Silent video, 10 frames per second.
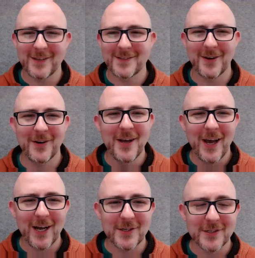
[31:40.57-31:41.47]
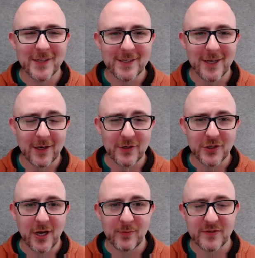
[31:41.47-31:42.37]
So I just like talking
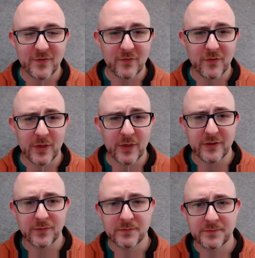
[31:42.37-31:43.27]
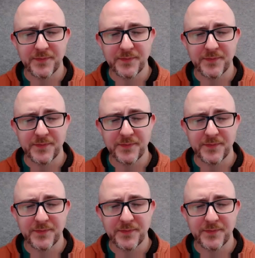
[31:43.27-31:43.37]
shop. It's fun for me too.